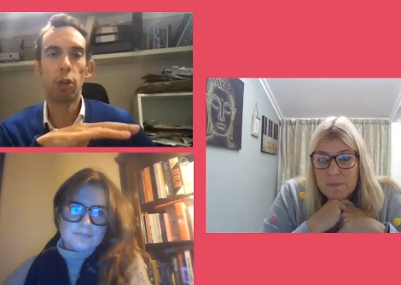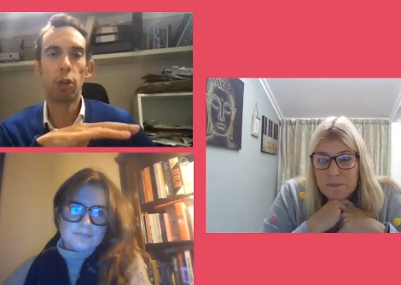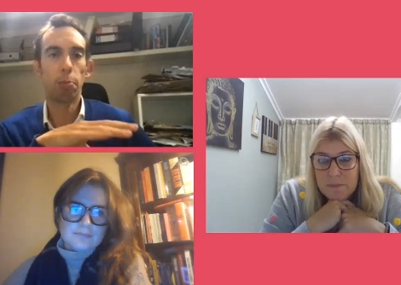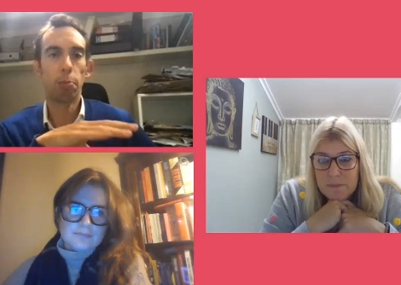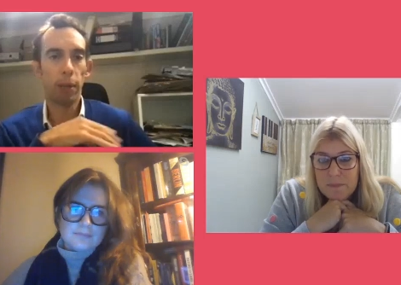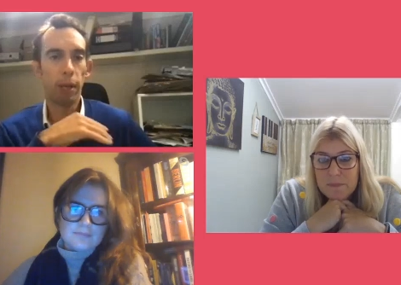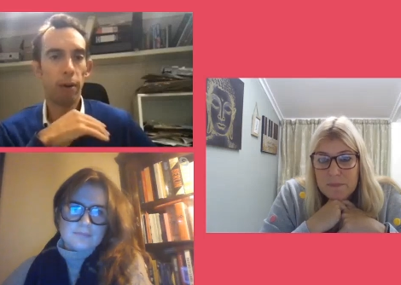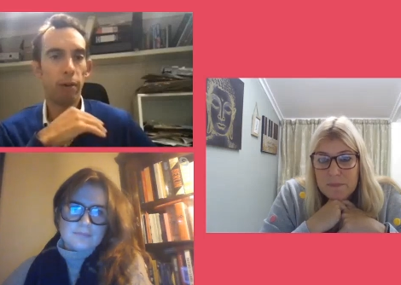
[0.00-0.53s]

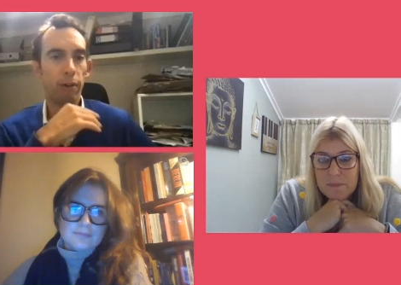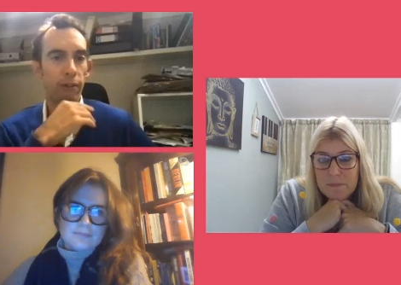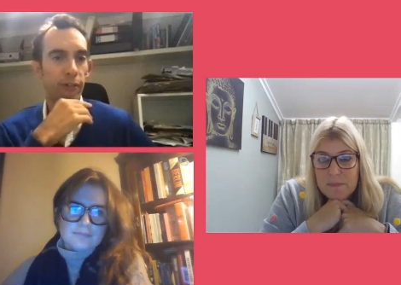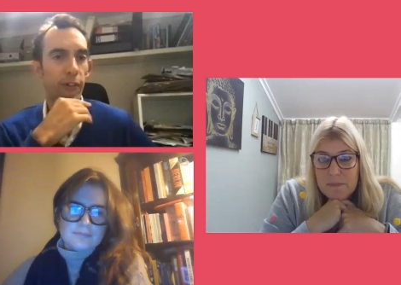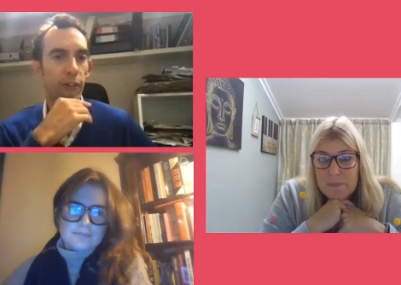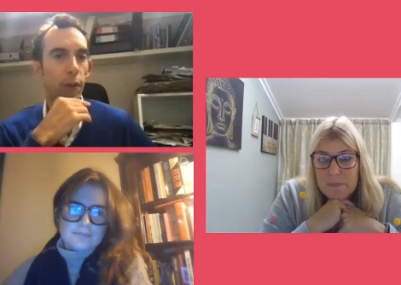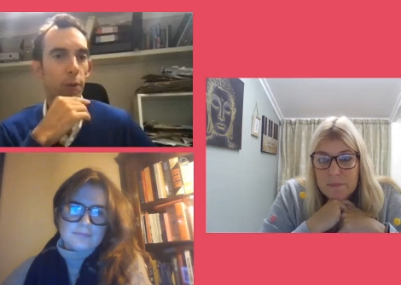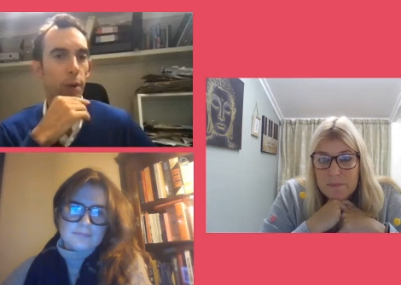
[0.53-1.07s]
Speaker 1: period of
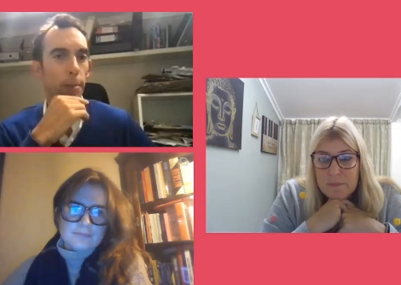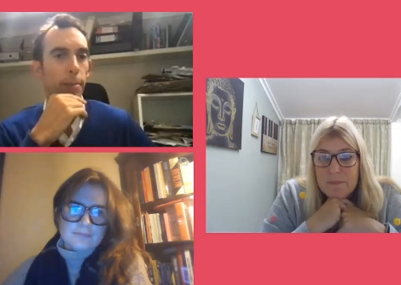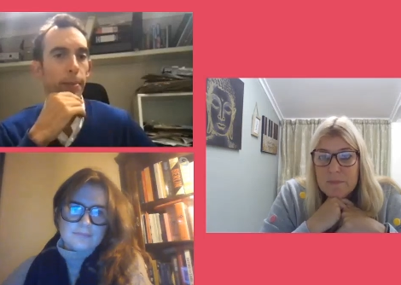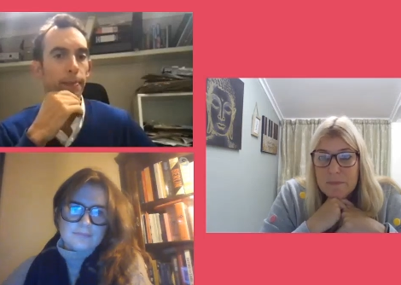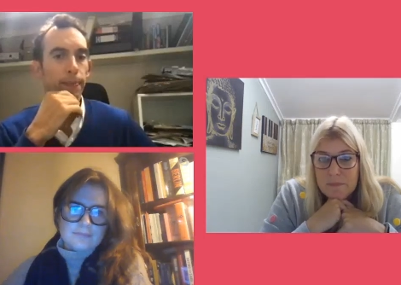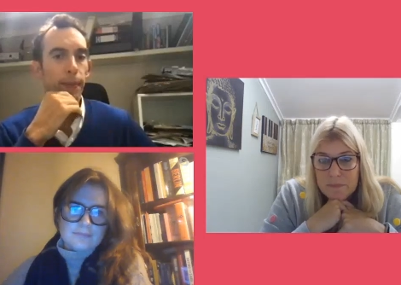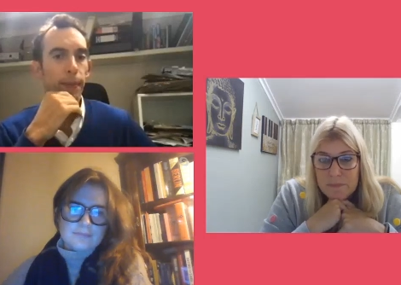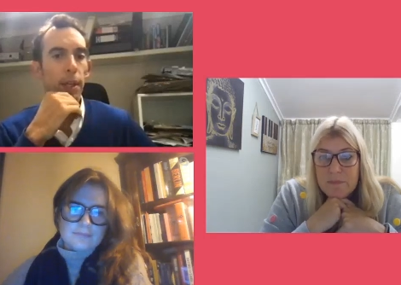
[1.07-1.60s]
follow up.
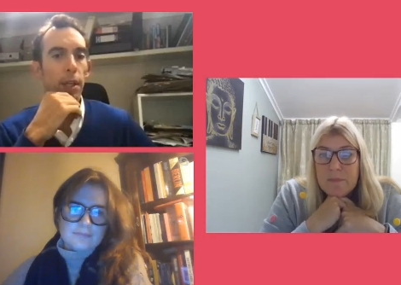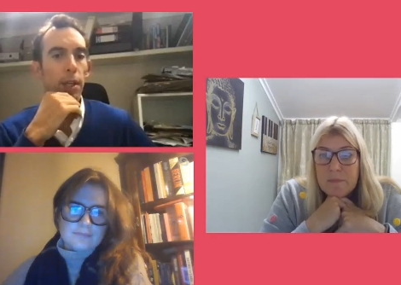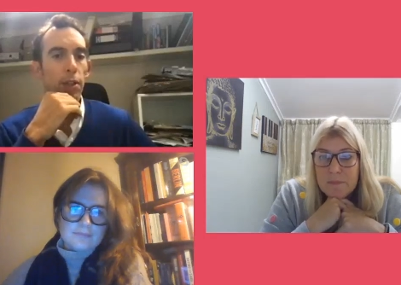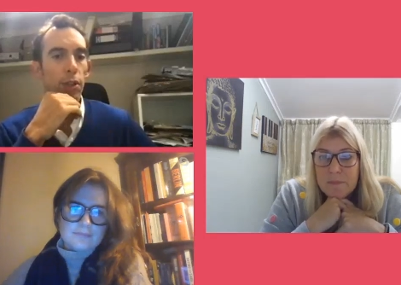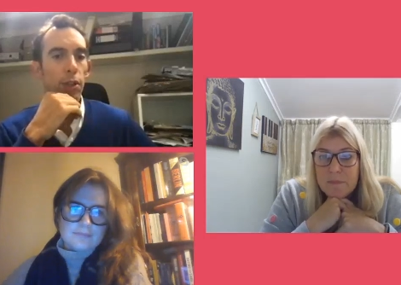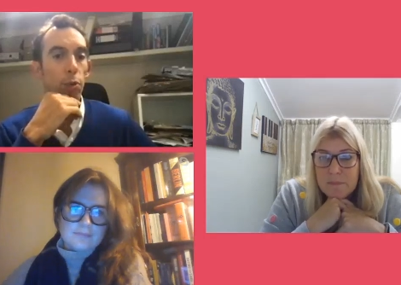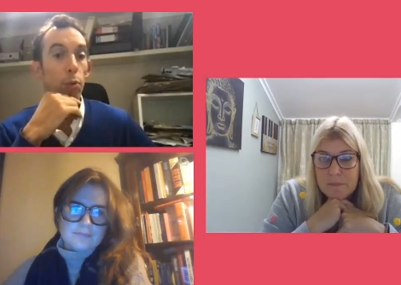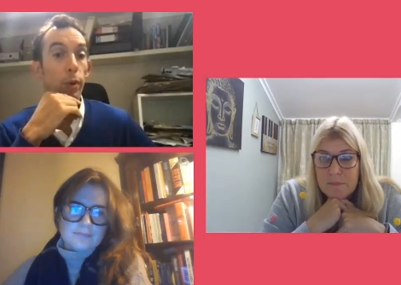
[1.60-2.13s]

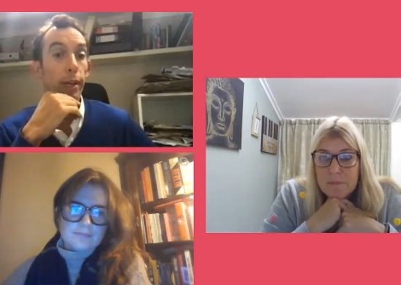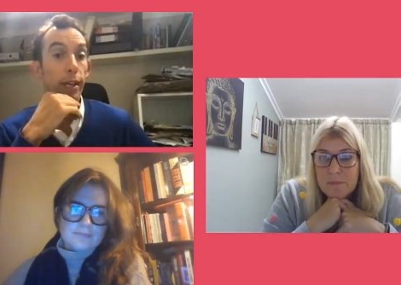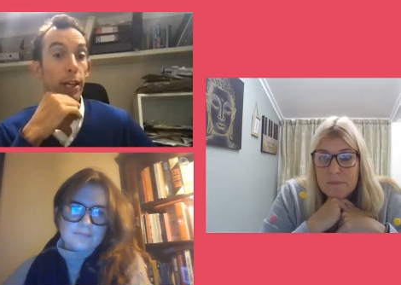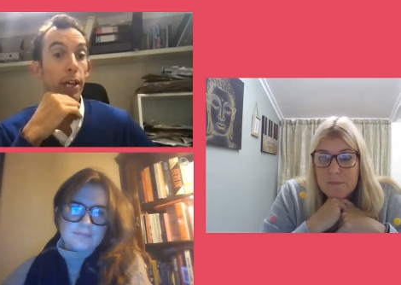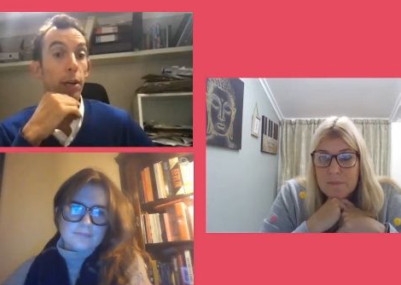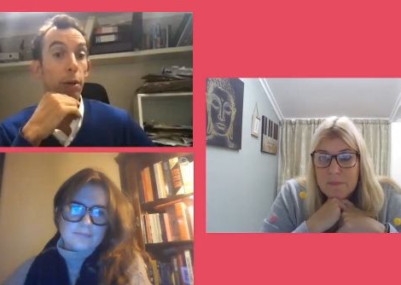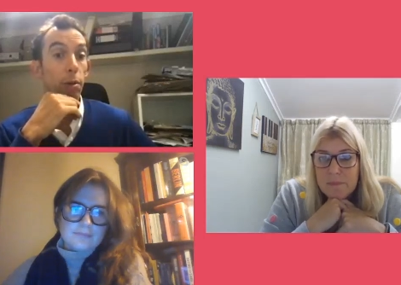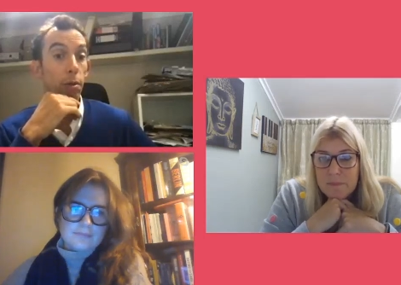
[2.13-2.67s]
So, we
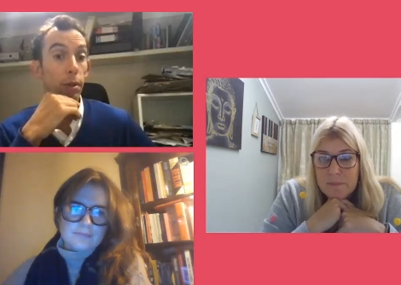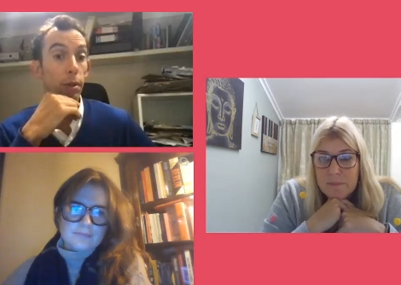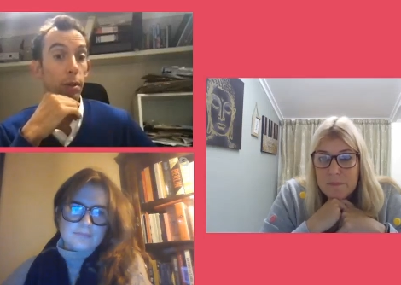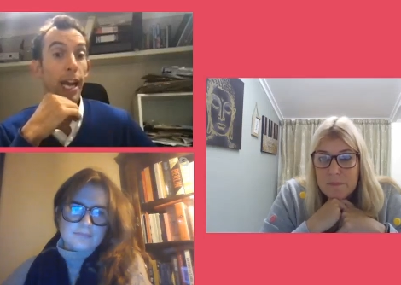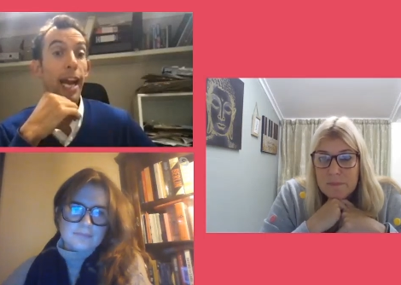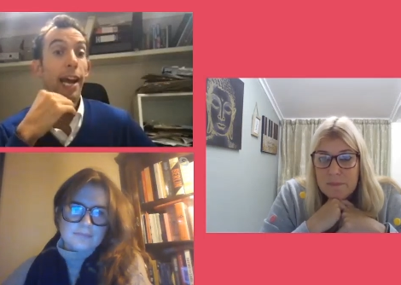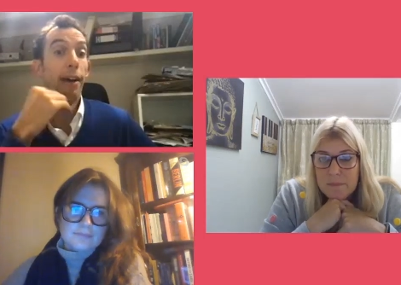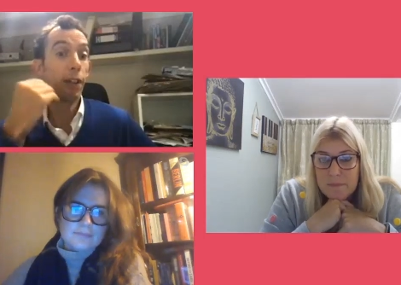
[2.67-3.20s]
know
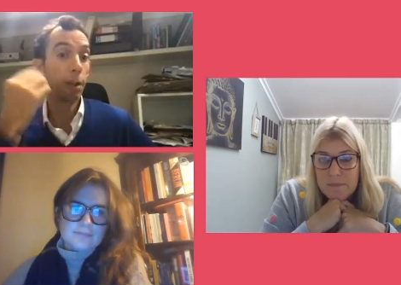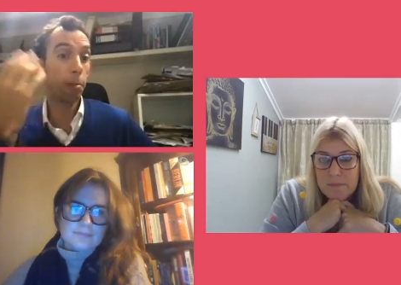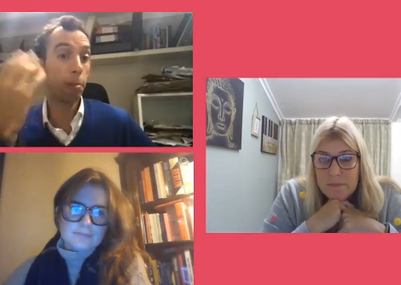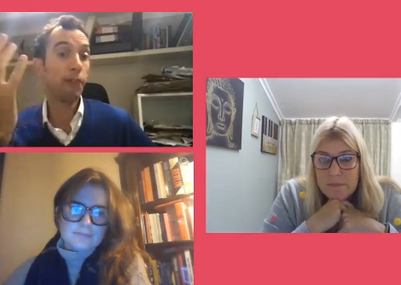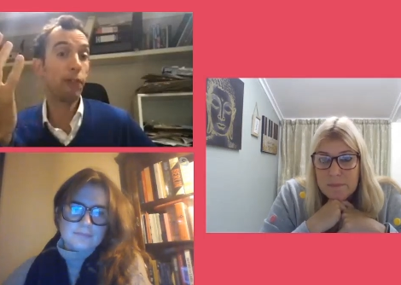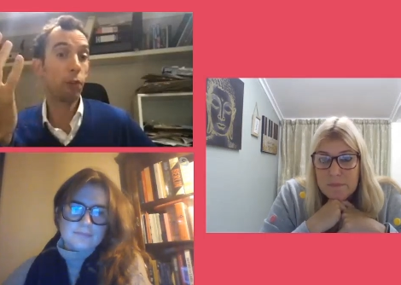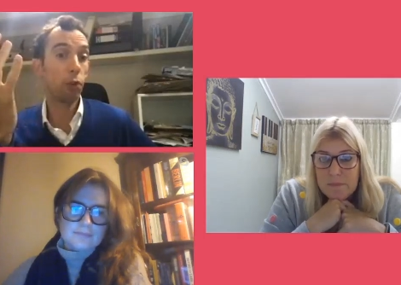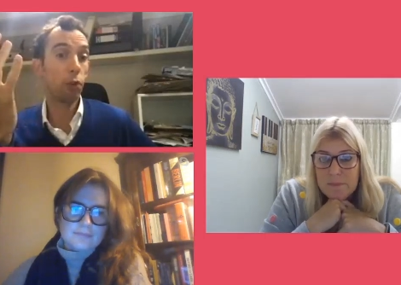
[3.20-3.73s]
how they
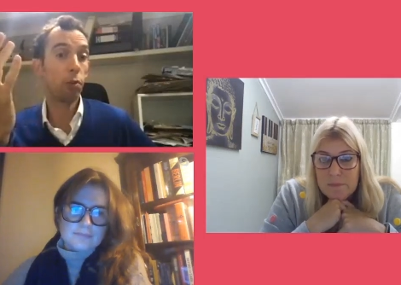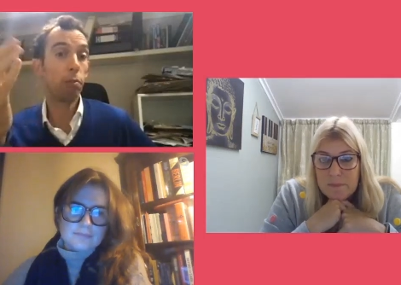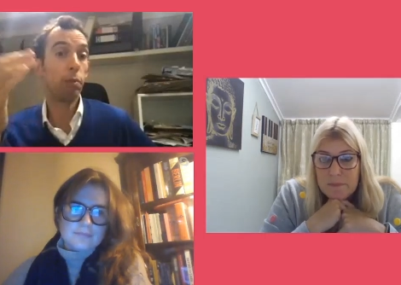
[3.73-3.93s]
perform,